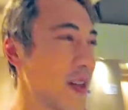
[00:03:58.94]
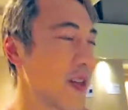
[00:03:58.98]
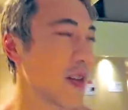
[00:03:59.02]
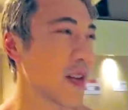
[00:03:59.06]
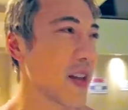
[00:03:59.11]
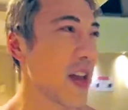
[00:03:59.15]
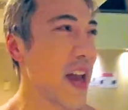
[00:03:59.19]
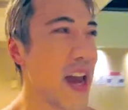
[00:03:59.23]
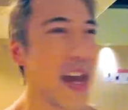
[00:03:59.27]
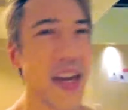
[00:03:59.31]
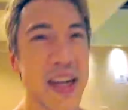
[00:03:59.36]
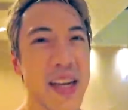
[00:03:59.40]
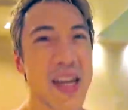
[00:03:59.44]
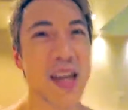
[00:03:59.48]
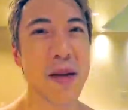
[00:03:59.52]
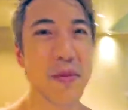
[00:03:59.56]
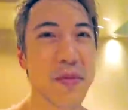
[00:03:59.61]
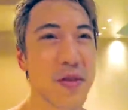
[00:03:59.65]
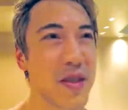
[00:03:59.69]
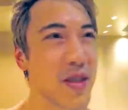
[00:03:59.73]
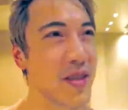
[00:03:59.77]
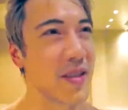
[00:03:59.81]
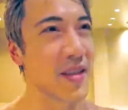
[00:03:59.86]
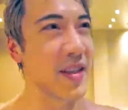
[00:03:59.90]
okay 8
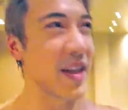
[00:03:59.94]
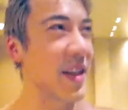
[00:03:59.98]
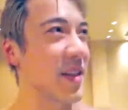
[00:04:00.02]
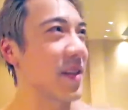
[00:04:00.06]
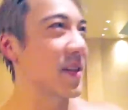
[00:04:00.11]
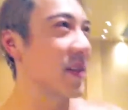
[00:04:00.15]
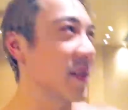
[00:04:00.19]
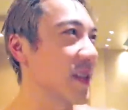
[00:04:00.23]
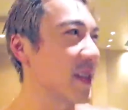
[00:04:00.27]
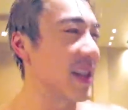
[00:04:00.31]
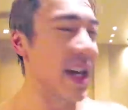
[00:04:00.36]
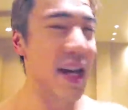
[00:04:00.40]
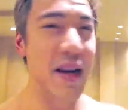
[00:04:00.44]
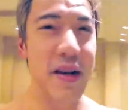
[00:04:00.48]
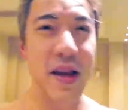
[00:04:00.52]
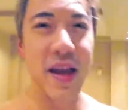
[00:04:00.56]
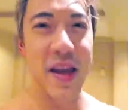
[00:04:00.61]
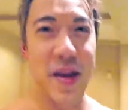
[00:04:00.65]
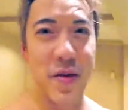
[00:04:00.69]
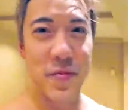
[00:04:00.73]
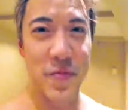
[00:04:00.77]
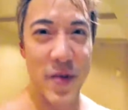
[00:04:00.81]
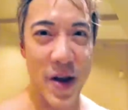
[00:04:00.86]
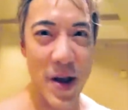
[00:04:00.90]
a.m. to like 10
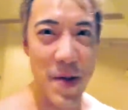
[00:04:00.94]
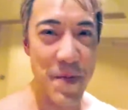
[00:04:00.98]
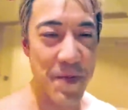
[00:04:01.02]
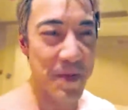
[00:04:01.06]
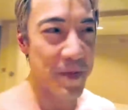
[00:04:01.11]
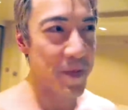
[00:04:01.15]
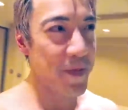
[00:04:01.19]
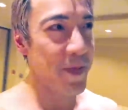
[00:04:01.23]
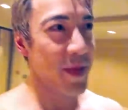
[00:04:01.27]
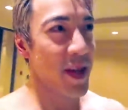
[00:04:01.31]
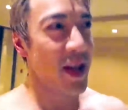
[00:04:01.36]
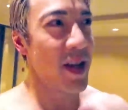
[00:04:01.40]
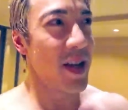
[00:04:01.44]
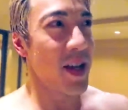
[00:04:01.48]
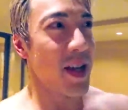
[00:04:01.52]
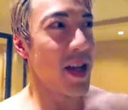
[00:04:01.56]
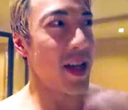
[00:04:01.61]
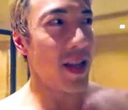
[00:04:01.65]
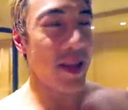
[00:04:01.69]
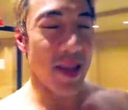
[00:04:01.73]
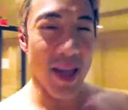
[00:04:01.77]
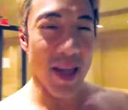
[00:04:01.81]
a.m., right? And